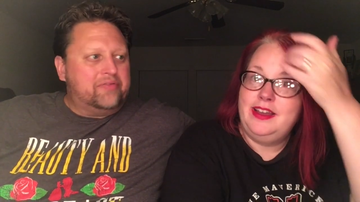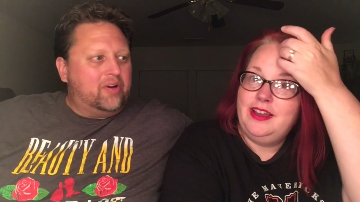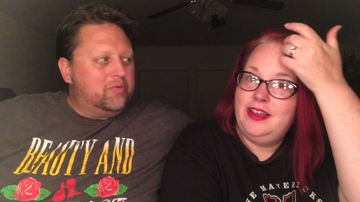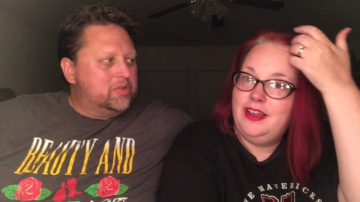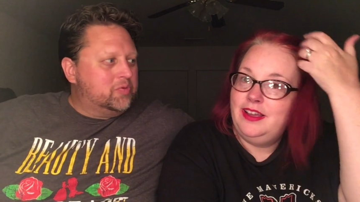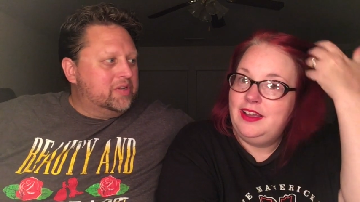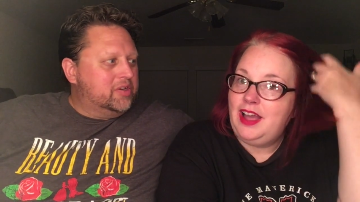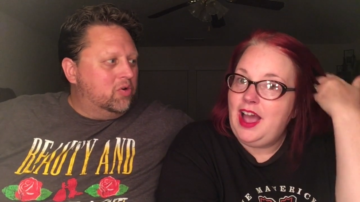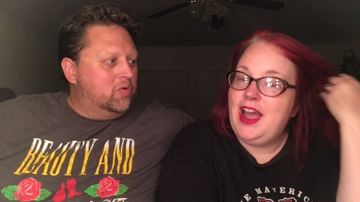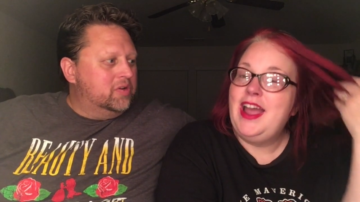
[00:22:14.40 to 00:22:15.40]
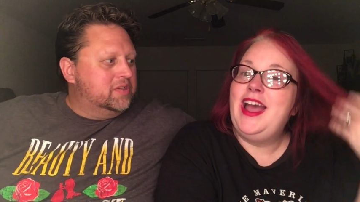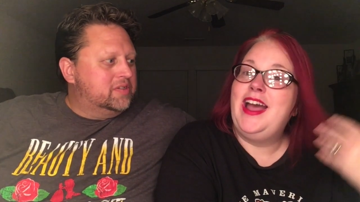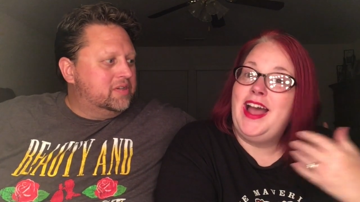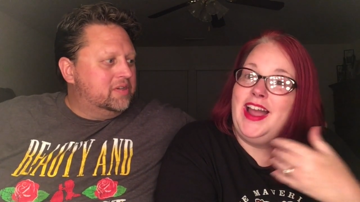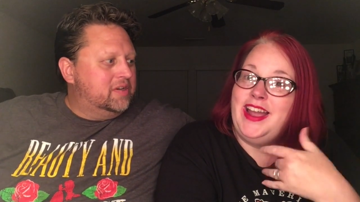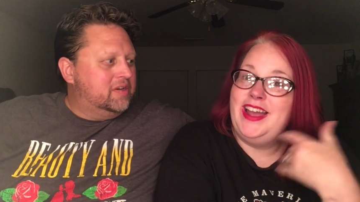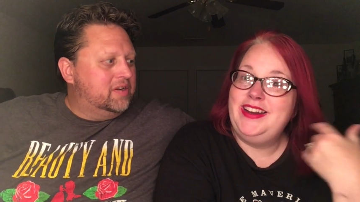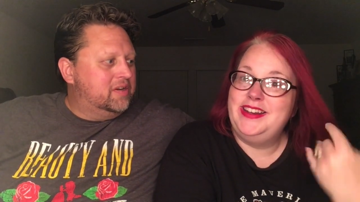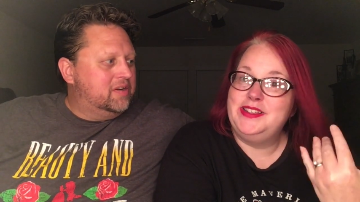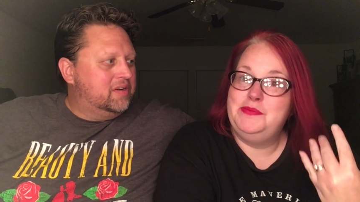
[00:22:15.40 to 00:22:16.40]
Speaker 1: I thought was really cool I is ha, I had
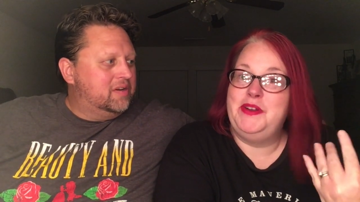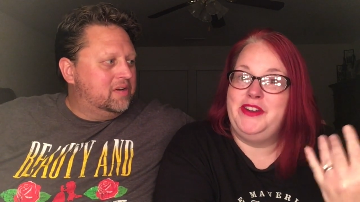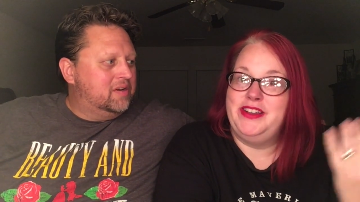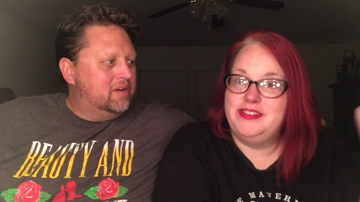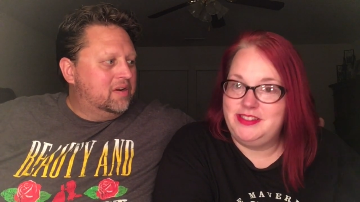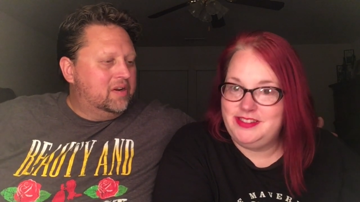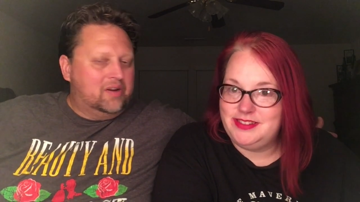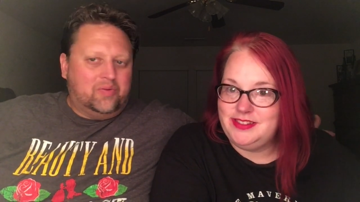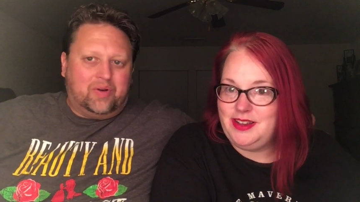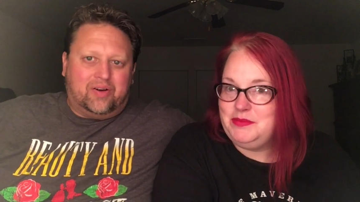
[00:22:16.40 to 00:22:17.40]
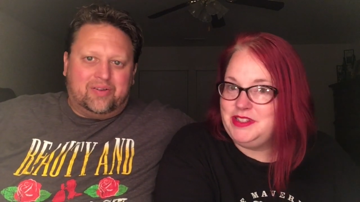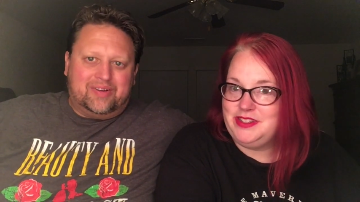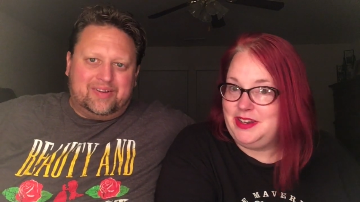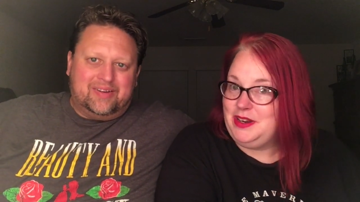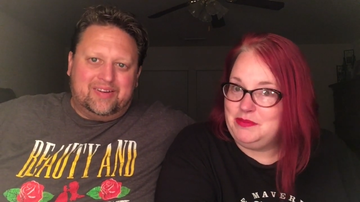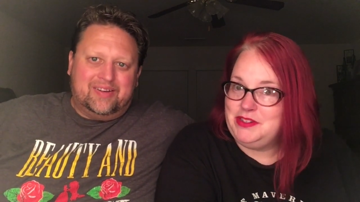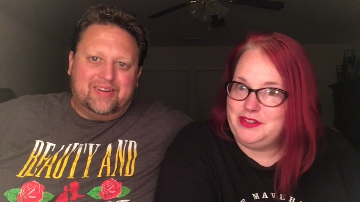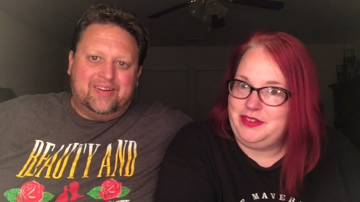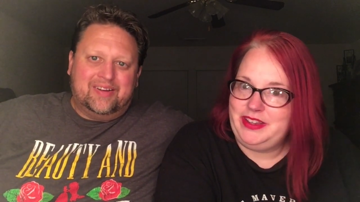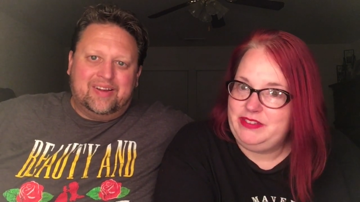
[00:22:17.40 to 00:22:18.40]
an experience. Well, I'm just, and I'm just
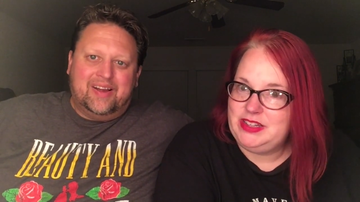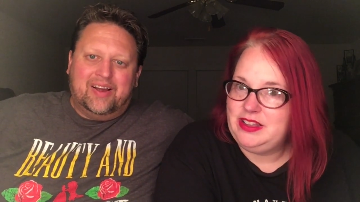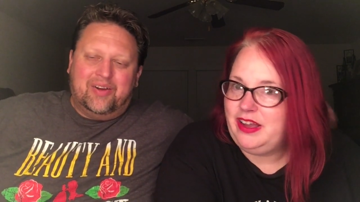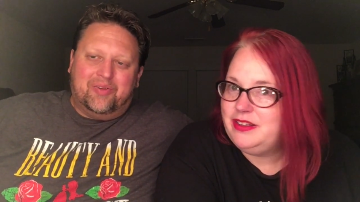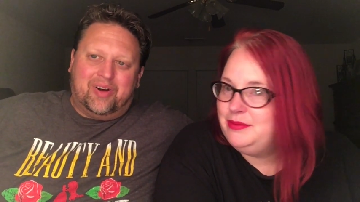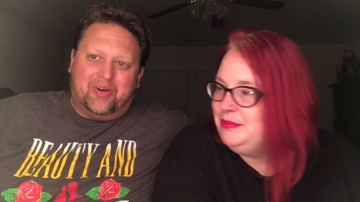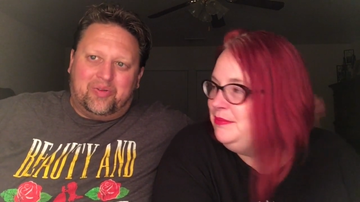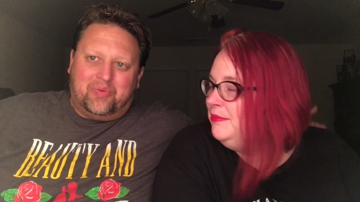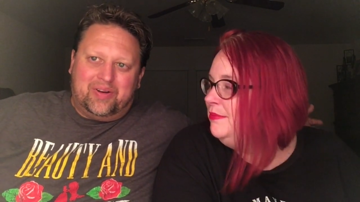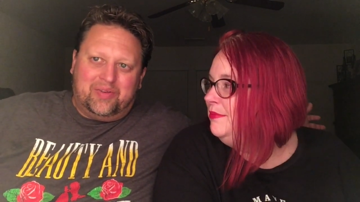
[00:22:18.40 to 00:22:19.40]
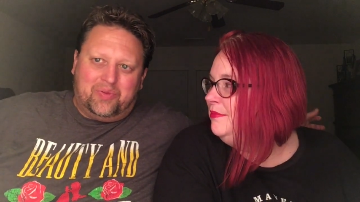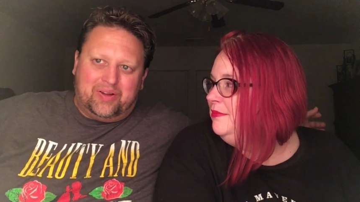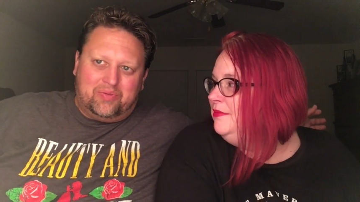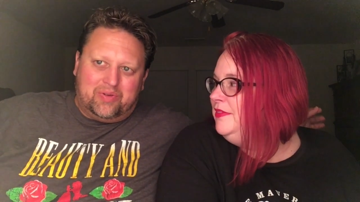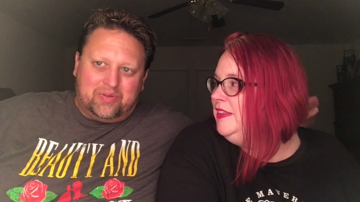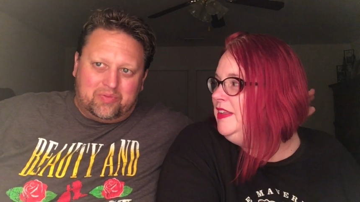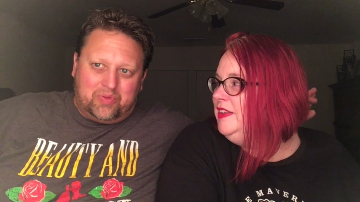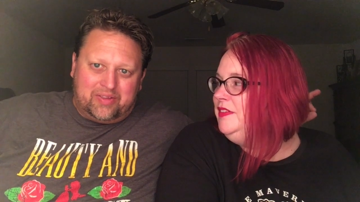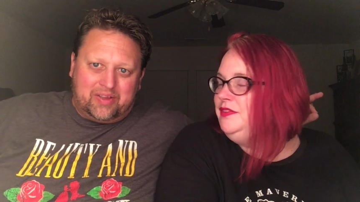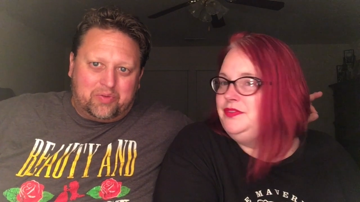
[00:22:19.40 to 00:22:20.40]
gonna leave it at that. Well, what what what we
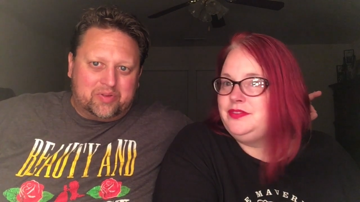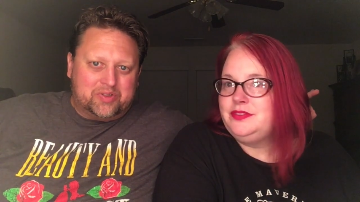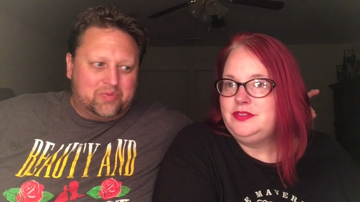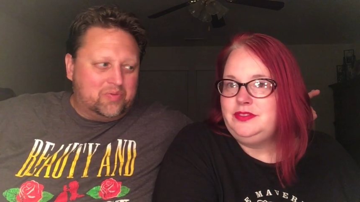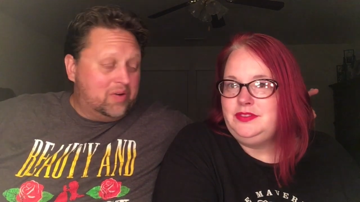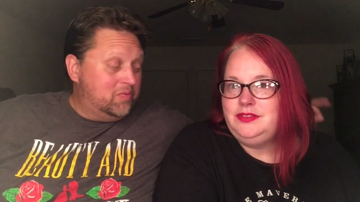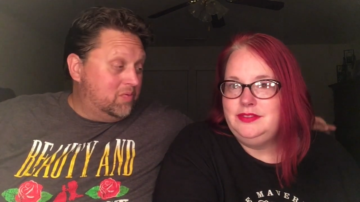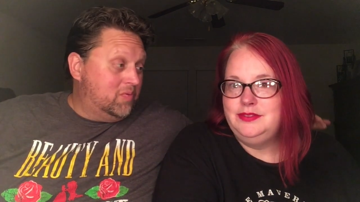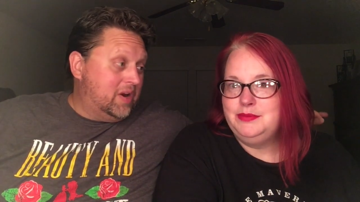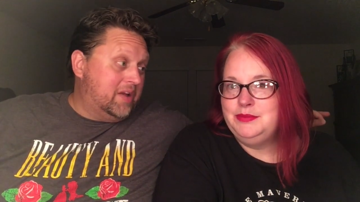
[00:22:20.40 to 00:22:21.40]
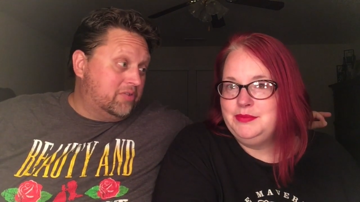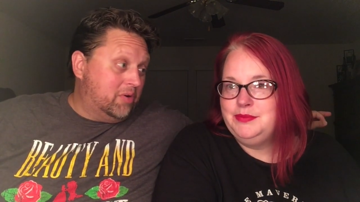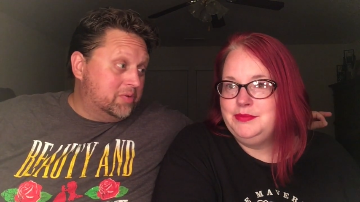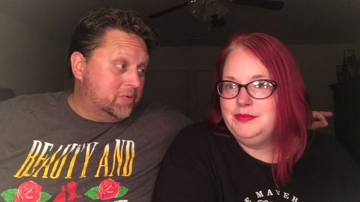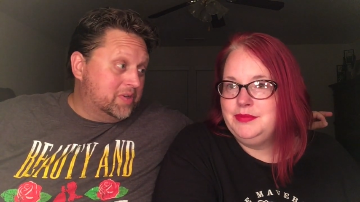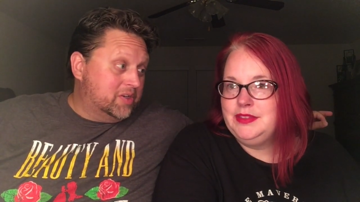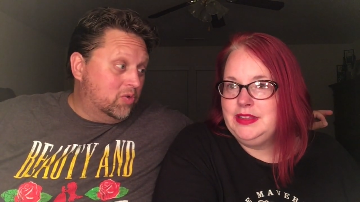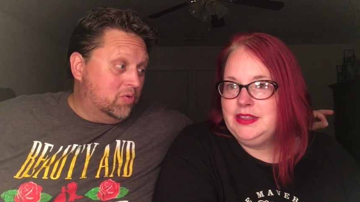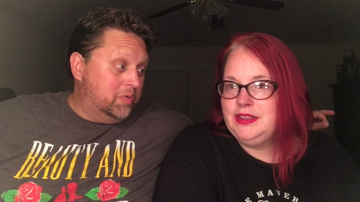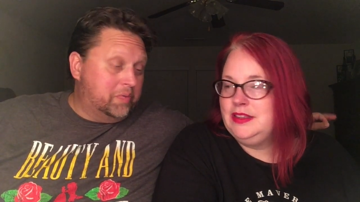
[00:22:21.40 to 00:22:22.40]
think was what what I thought was really
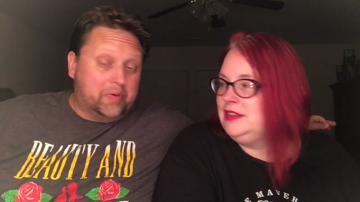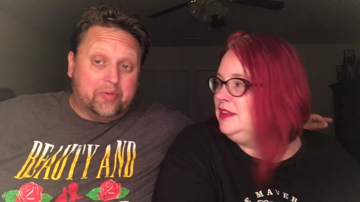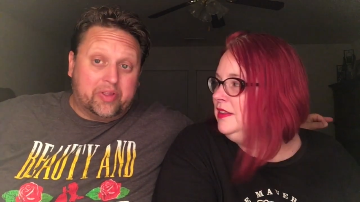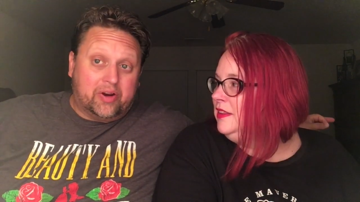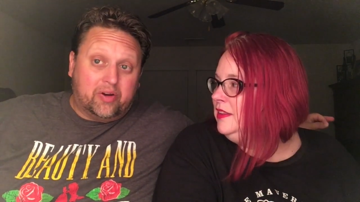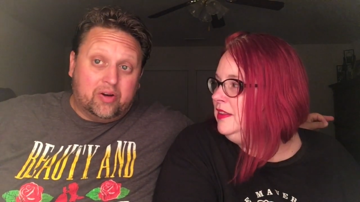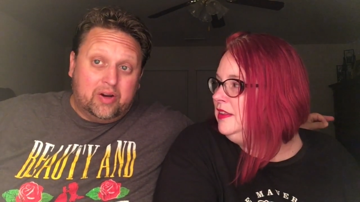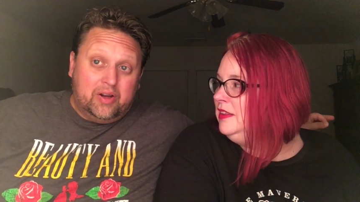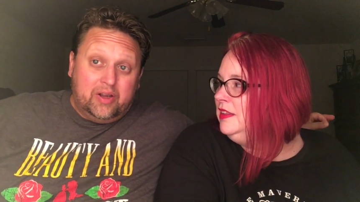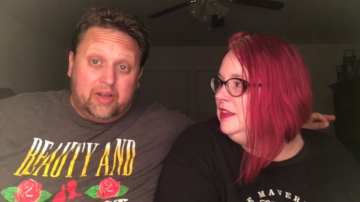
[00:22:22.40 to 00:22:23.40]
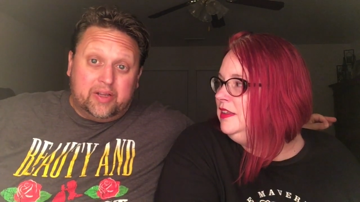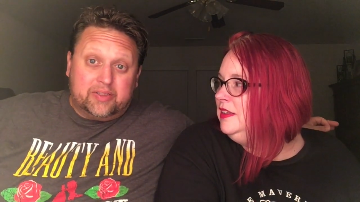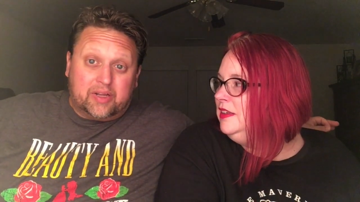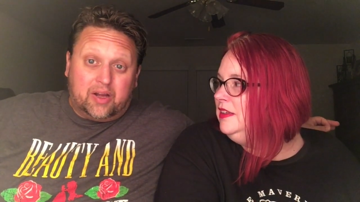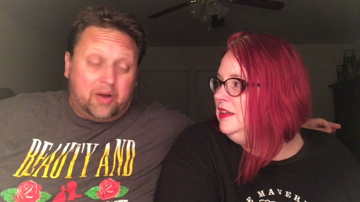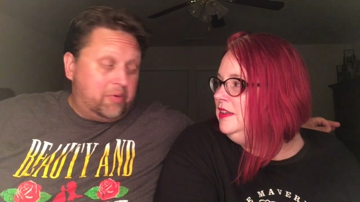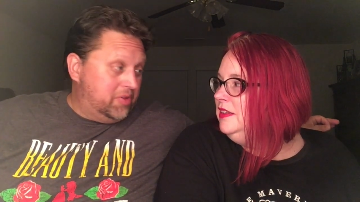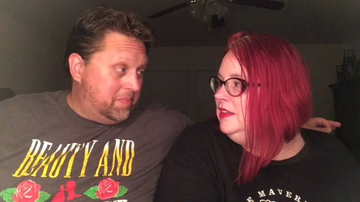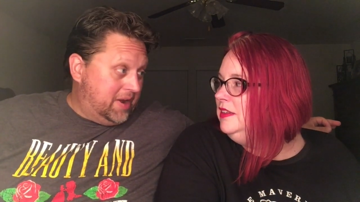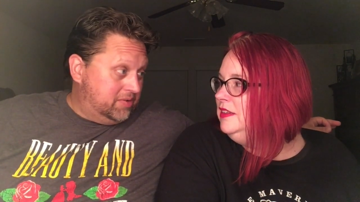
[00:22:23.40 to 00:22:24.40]
cool when we were there is uh, up on the
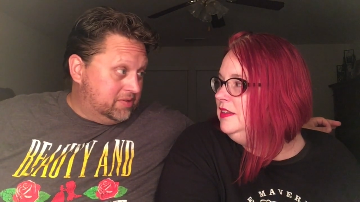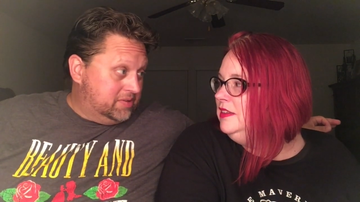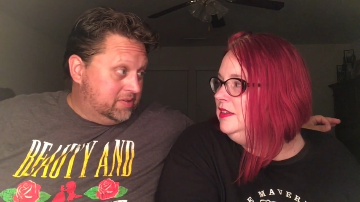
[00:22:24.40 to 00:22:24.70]
mountain.